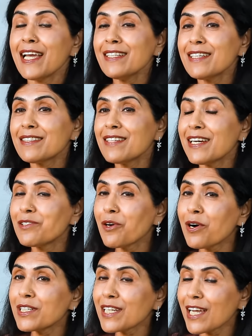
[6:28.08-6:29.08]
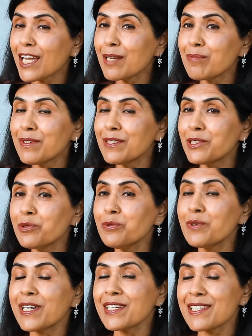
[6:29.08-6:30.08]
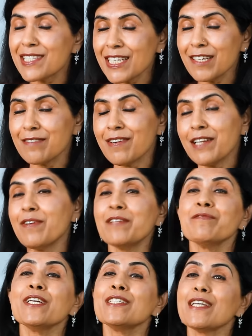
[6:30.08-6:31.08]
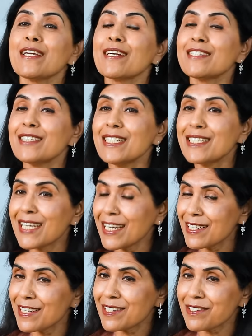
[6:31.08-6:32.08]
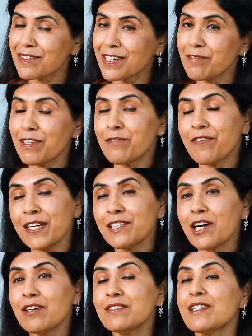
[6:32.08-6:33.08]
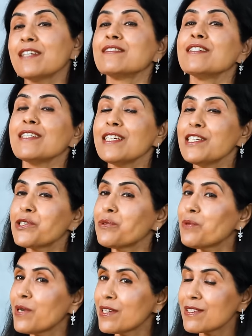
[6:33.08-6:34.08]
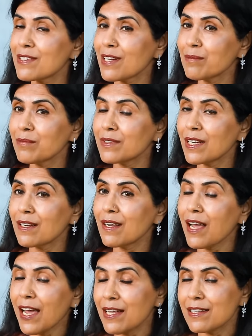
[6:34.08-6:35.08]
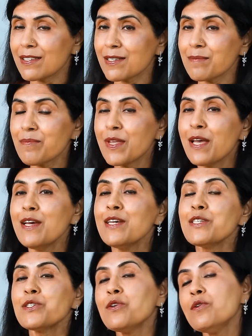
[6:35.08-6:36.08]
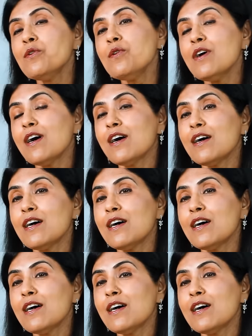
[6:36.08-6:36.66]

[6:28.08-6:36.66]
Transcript: saying that they are not able to conceive. And when we take a detailed history, we find out that the issue is something else. So,